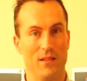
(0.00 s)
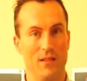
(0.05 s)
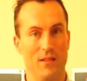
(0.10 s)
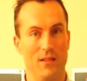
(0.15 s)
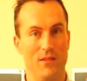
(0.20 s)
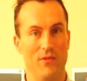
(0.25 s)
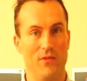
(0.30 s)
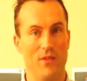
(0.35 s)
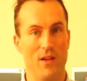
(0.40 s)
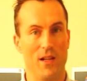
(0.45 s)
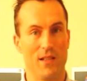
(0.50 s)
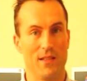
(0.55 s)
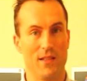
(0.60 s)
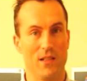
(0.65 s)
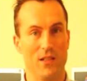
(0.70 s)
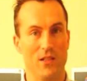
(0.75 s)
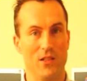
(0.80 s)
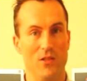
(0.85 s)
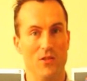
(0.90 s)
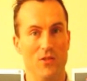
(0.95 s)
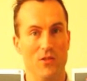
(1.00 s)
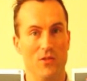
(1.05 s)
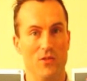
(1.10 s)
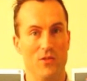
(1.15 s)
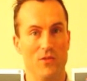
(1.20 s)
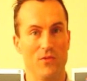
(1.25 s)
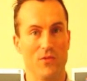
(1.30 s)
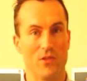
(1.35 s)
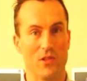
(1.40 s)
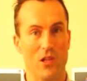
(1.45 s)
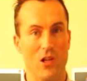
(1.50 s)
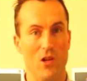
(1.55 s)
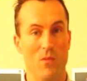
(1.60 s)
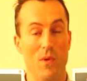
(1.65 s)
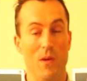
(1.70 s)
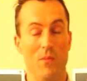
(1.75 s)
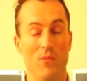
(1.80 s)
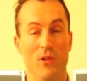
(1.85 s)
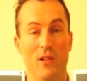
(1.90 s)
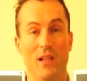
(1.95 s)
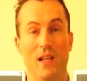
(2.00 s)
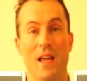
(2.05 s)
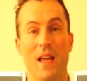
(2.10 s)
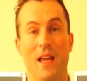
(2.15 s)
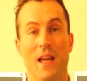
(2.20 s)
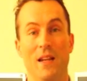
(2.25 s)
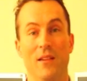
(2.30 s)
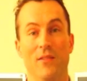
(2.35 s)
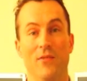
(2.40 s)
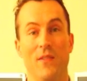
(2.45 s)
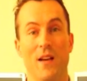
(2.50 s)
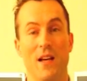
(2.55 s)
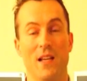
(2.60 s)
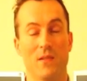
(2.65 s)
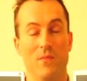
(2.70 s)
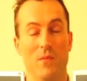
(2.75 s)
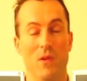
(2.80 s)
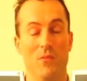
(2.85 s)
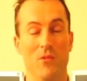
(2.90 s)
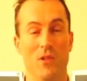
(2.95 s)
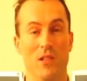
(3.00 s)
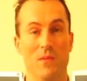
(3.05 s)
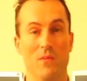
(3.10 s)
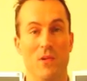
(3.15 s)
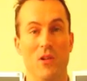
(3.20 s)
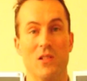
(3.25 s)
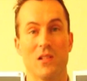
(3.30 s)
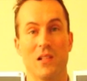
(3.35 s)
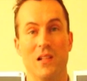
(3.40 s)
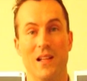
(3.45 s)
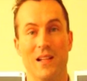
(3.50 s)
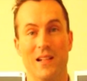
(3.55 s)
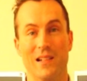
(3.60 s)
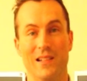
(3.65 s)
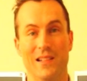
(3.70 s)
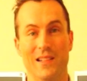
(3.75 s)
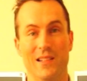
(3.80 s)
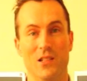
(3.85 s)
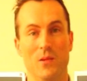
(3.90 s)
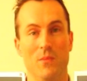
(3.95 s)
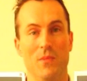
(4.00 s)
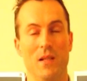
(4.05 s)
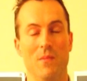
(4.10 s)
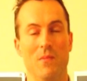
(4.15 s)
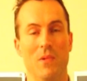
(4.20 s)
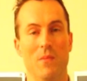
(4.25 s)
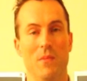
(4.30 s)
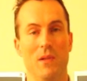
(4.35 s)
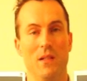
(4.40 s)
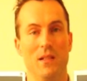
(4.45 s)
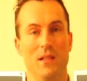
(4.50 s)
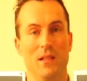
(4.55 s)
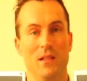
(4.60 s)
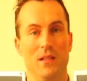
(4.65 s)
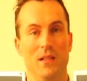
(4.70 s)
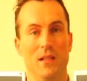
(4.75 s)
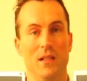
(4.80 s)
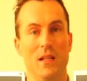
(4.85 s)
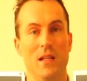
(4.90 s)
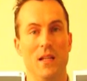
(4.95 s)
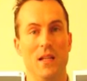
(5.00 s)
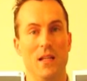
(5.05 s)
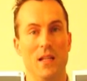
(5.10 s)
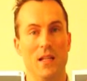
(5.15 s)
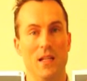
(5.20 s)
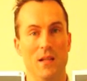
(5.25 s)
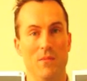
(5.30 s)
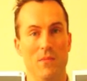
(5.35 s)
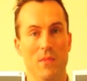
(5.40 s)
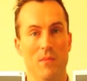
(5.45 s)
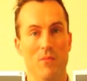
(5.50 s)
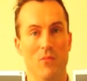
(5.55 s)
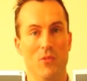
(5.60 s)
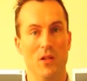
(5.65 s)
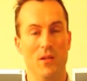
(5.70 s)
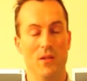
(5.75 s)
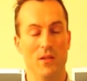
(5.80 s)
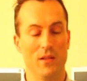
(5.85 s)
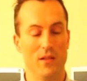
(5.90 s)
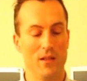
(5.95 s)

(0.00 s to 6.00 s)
device that's used for slow memory, and fast memory is most likely to be implemented in memory.